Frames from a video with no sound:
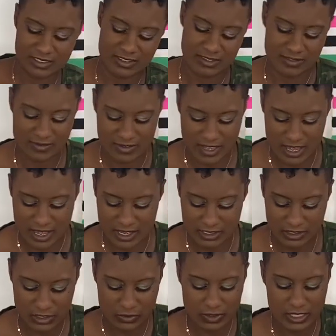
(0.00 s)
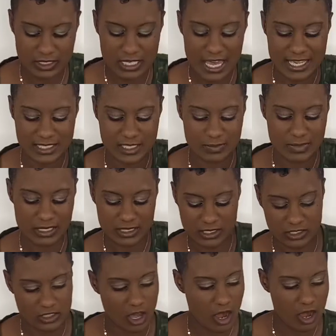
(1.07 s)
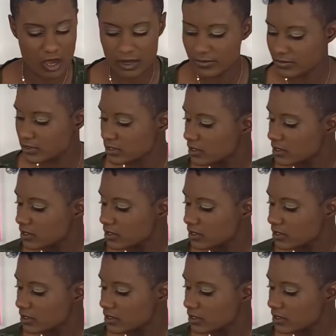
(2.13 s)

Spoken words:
Okay, so this has to be soft.